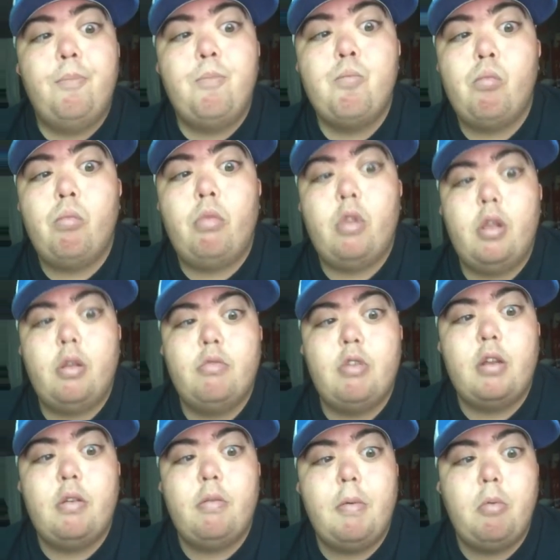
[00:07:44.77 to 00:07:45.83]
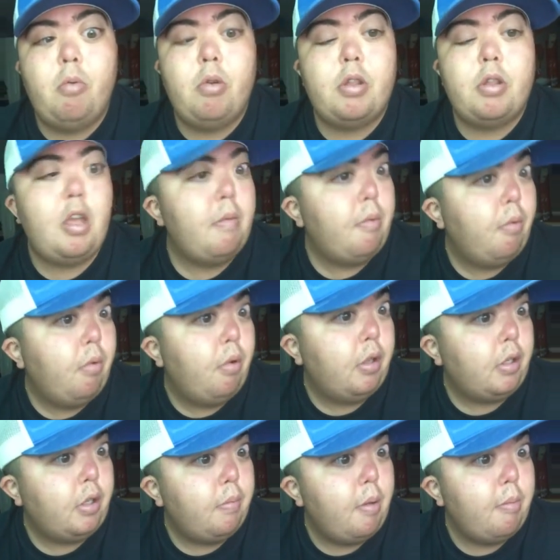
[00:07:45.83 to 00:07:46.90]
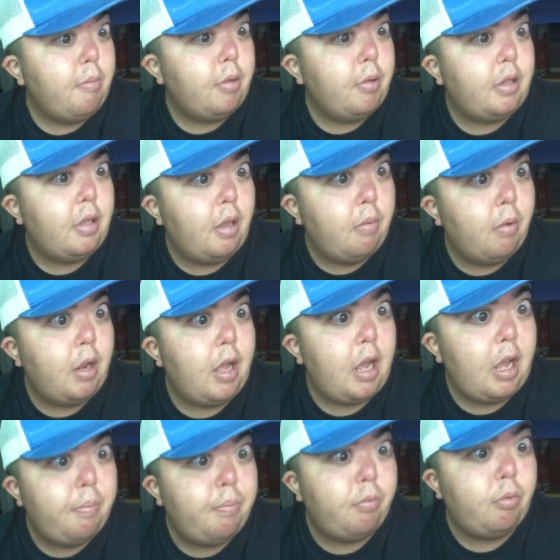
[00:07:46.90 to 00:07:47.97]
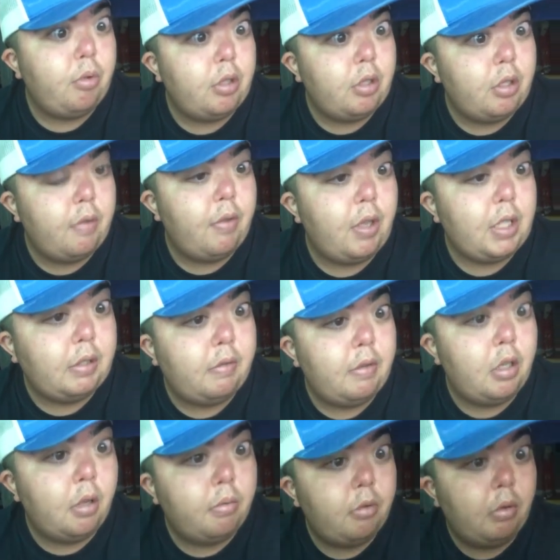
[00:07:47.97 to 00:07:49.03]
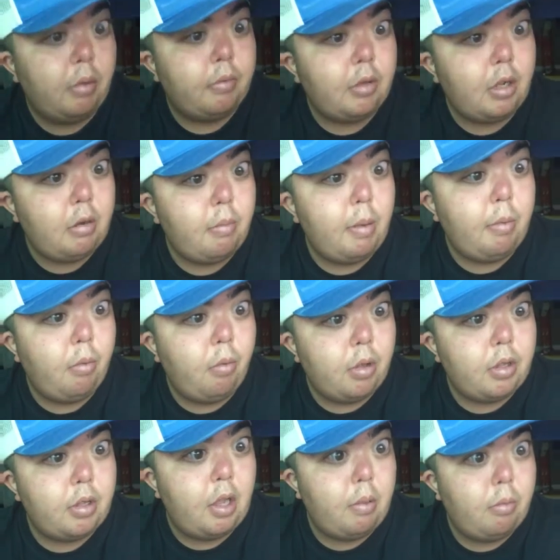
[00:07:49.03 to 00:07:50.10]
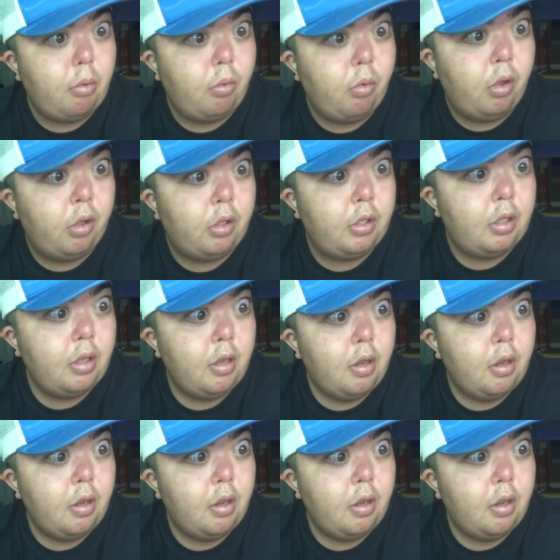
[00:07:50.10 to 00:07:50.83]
I'm trying to remember what game it was. I remember what happened with the events lead up to it. I'm trying to remember what game it was.